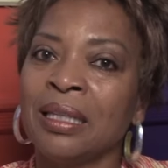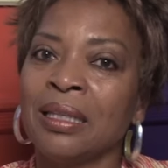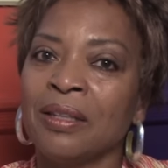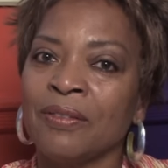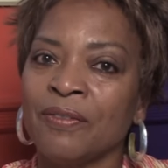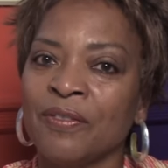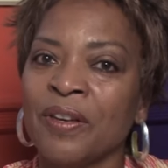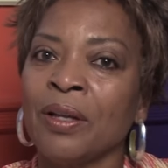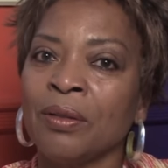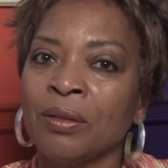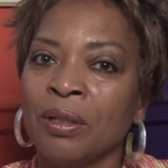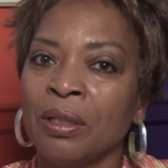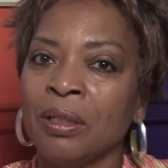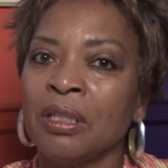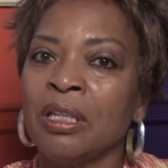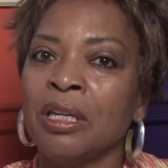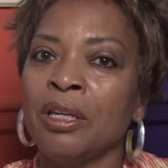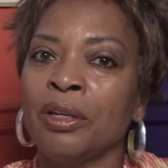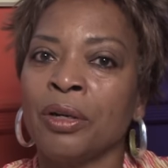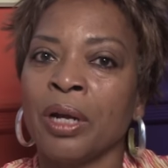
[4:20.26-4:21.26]
that the Fountain
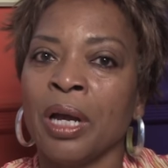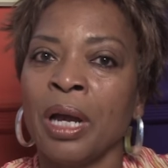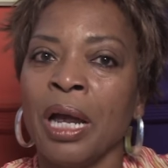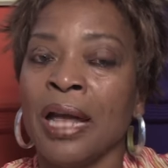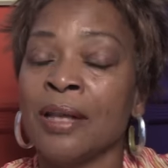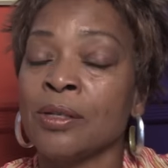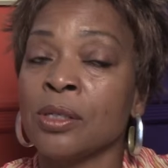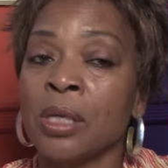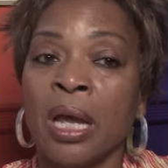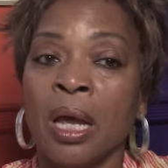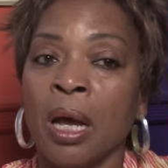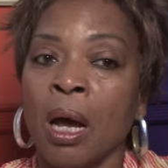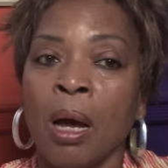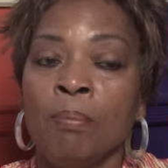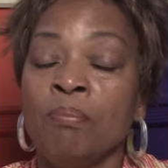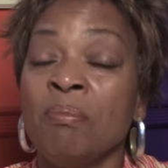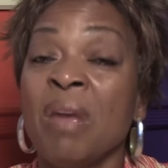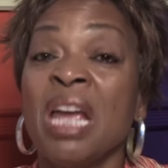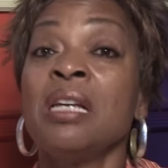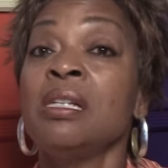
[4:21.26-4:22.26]
Theater has
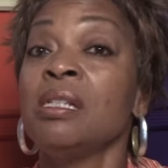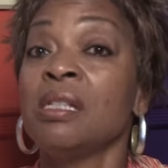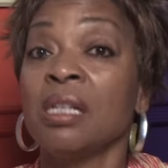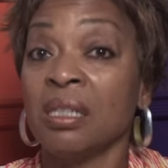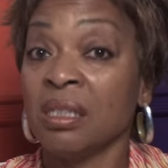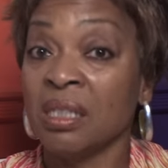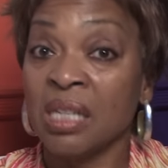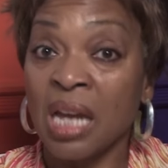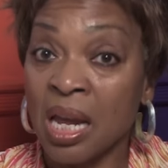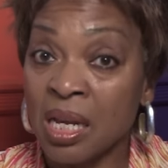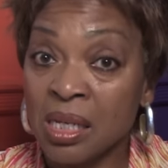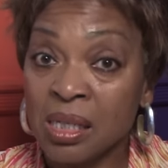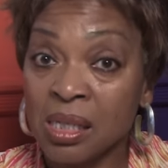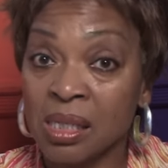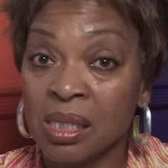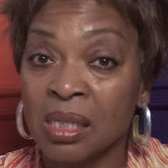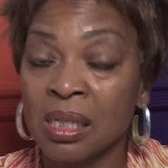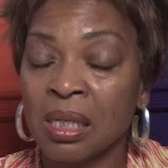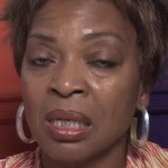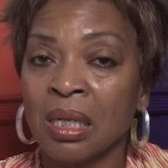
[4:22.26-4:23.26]
amazing
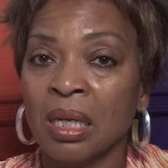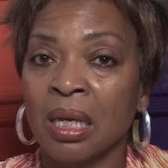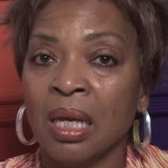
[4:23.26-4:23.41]
taste.